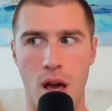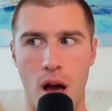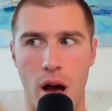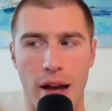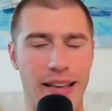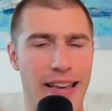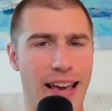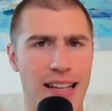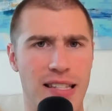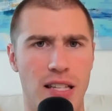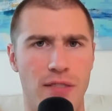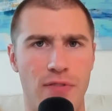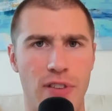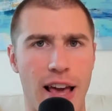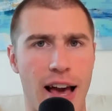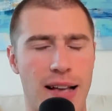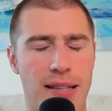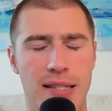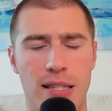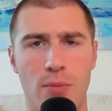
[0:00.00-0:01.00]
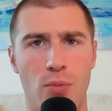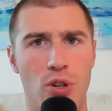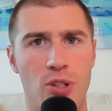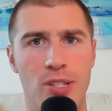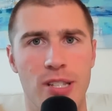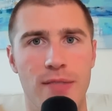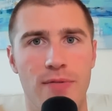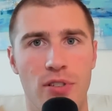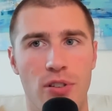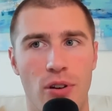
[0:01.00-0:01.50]
I guess if he has some
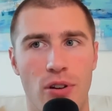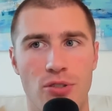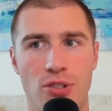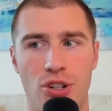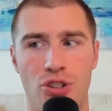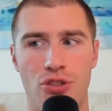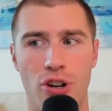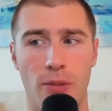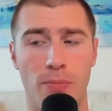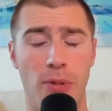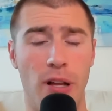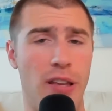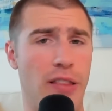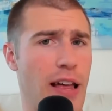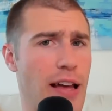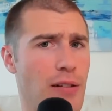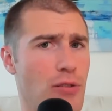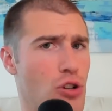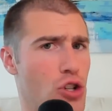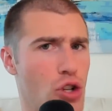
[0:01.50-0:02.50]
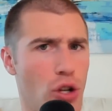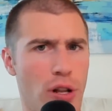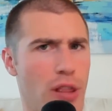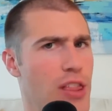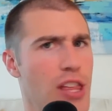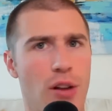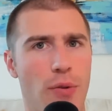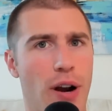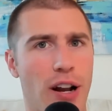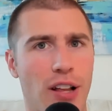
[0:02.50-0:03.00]
receiving yards and a trick play, that should
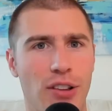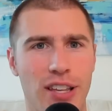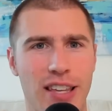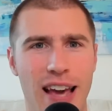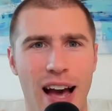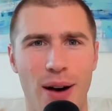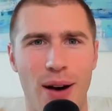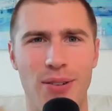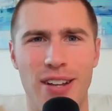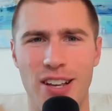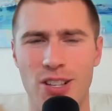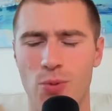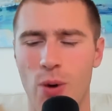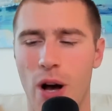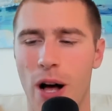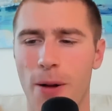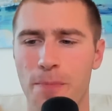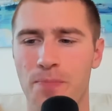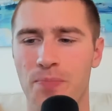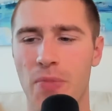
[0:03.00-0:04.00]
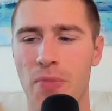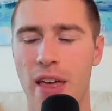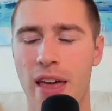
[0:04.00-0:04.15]
theoretically count as well.